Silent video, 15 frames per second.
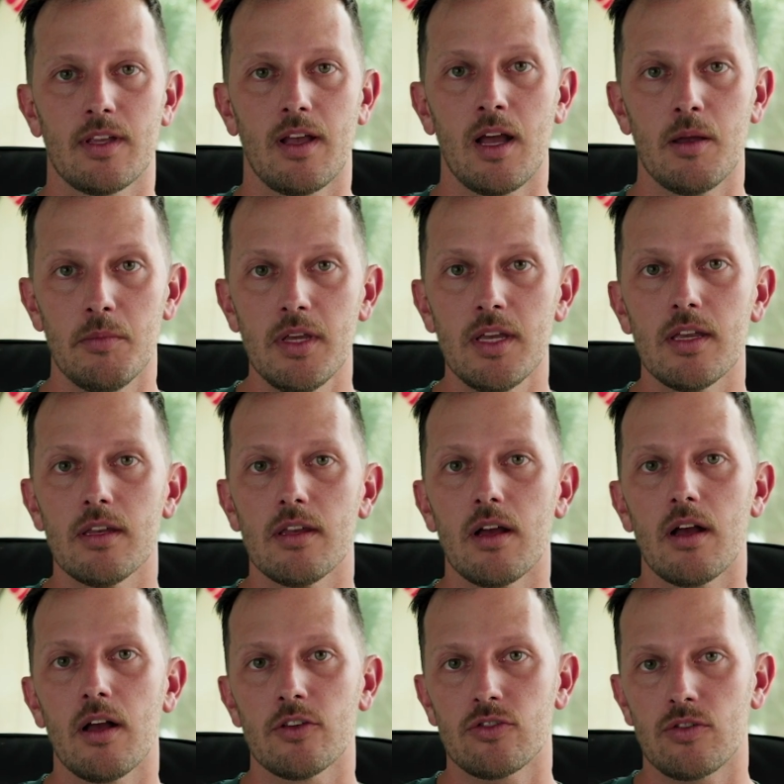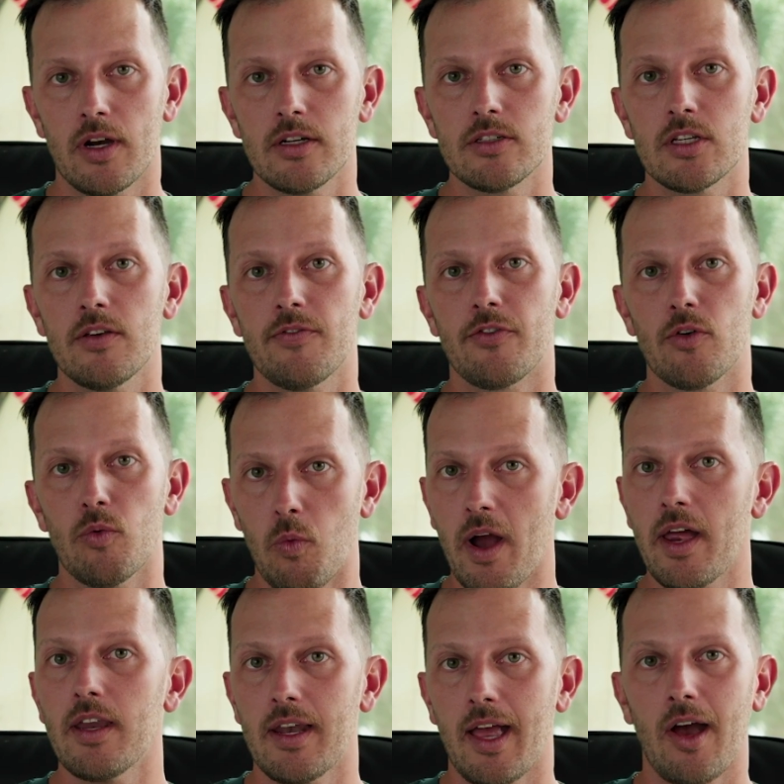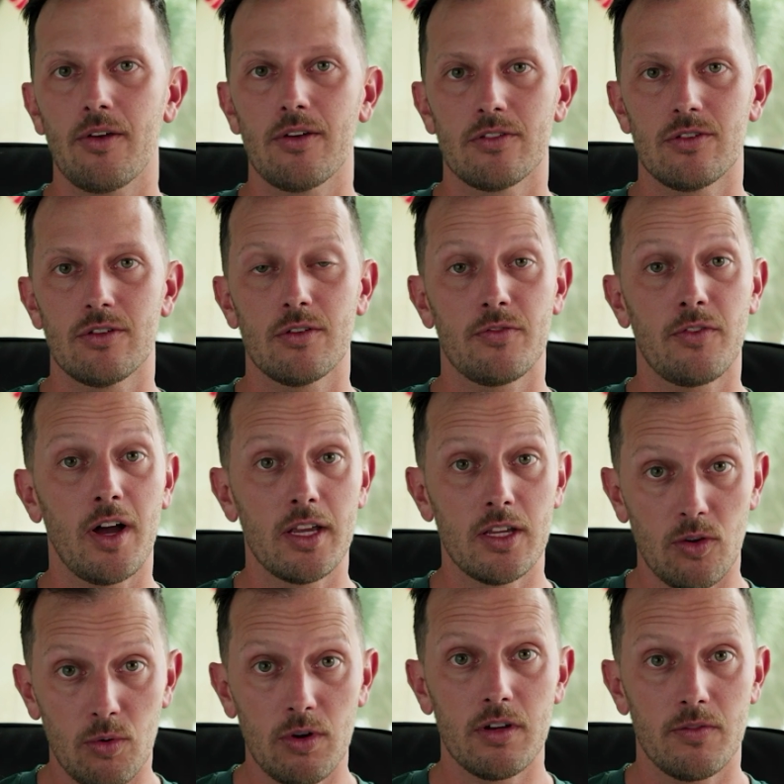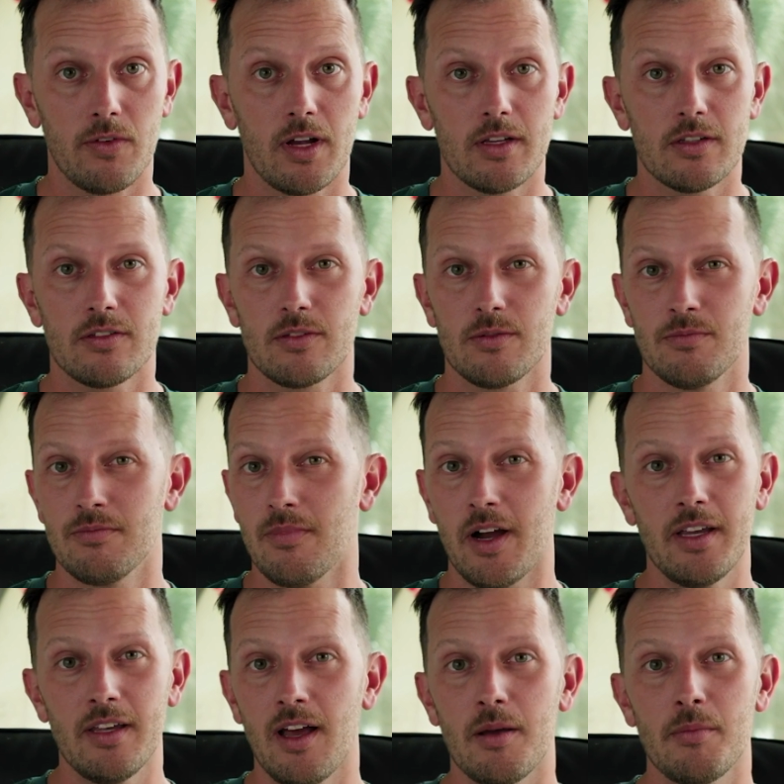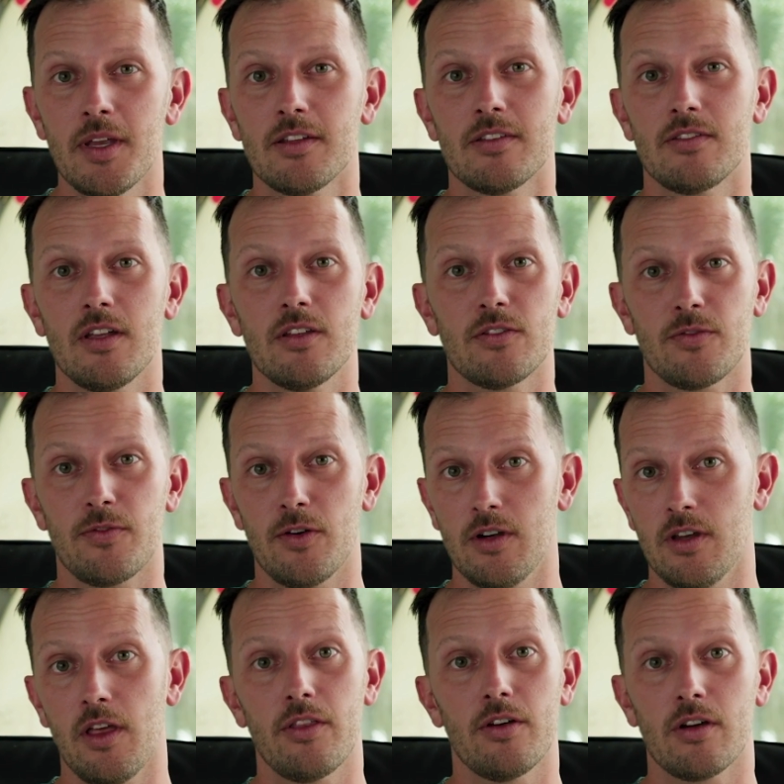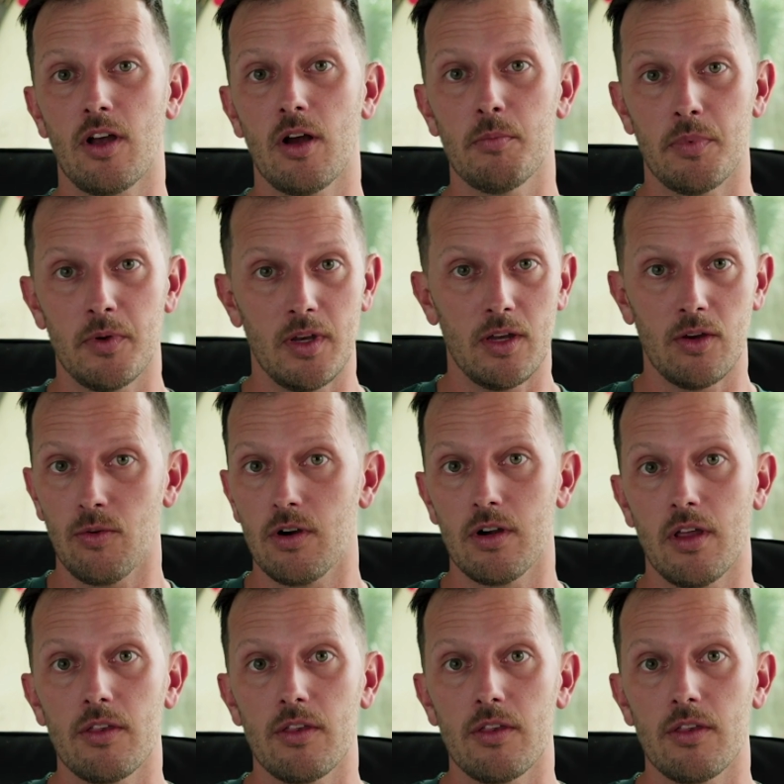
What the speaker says: I mean, a strategy for when and how to certify your device might not make sense for another company or another